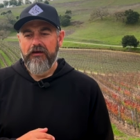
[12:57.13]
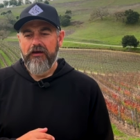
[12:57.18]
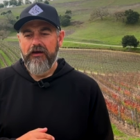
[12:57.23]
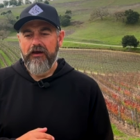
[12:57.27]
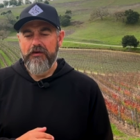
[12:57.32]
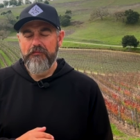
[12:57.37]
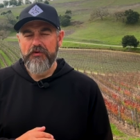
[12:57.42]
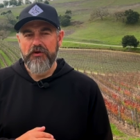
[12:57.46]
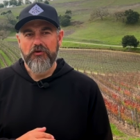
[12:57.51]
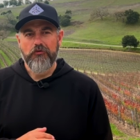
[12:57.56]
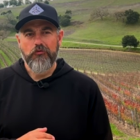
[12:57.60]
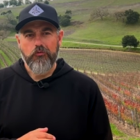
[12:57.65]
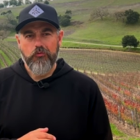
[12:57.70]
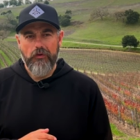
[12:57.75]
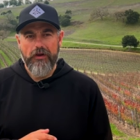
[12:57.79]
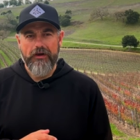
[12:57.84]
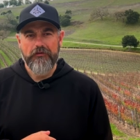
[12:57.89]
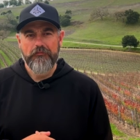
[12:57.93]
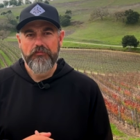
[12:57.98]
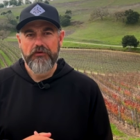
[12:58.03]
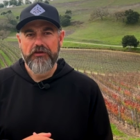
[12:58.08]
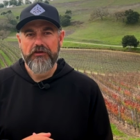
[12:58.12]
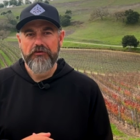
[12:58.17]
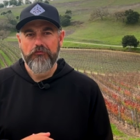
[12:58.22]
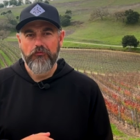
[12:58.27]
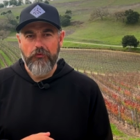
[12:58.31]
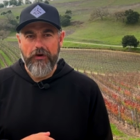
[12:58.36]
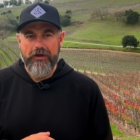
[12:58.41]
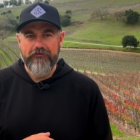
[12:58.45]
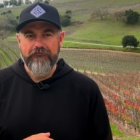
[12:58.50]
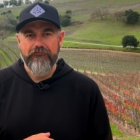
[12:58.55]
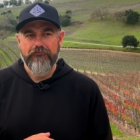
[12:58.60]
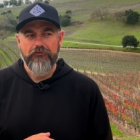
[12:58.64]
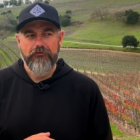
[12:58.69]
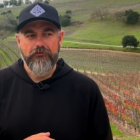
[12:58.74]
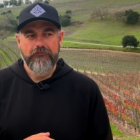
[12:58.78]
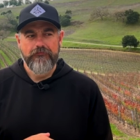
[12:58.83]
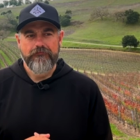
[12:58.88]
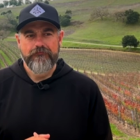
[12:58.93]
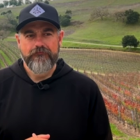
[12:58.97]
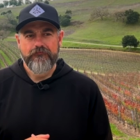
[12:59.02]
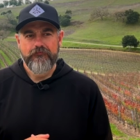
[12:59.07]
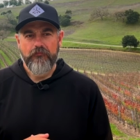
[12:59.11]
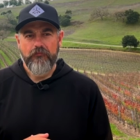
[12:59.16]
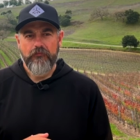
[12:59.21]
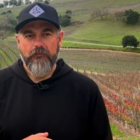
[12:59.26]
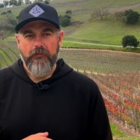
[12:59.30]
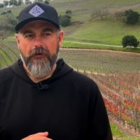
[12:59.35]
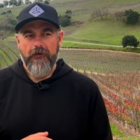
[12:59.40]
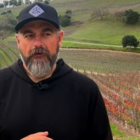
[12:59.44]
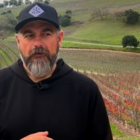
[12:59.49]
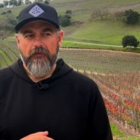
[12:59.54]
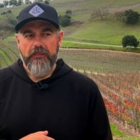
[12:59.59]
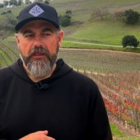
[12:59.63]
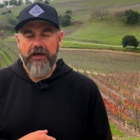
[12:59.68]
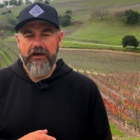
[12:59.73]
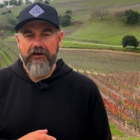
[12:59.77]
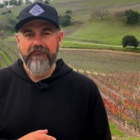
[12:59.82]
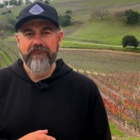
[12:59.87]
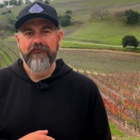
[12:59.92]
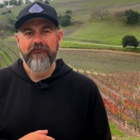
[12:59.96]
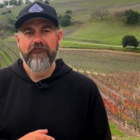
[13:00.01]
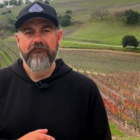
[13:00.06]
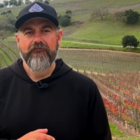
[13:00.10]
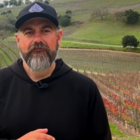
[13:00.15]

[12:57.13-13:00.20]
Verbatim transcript: I'm incredibly grateful that I've